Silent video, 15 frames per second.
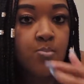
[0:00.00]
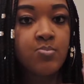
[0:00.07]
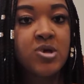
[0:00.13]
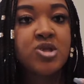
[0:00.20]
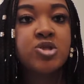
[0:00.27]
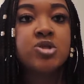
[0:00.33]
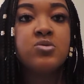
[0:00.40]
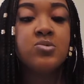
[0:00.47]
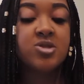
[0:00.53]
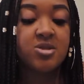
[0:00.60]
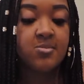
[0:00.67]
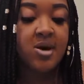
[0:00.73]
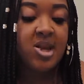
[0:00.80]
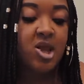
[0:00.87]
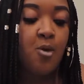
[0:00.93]
Basically with
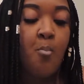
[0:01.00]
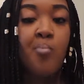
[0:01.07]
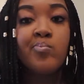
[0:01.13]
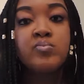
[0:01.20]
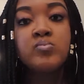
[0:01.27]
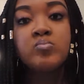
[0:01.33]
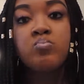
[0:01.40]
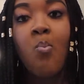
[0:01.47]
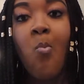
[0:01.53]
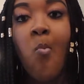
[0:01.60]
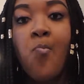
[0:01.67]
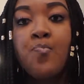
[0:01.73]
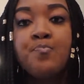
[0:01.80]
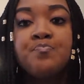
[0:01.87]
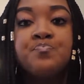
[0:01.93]
somebody
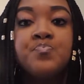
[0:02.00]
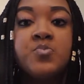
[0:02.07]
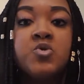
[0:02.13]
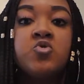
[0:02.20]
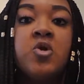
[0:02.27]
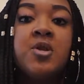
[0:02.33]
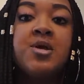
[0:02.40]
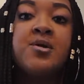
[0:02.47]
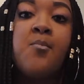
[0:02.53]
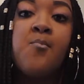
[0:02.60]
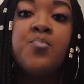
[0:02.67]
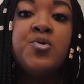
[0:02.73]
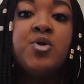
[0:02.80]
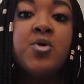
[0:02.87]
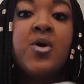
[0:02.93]
trying
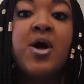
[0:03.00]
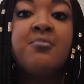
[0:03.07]
to,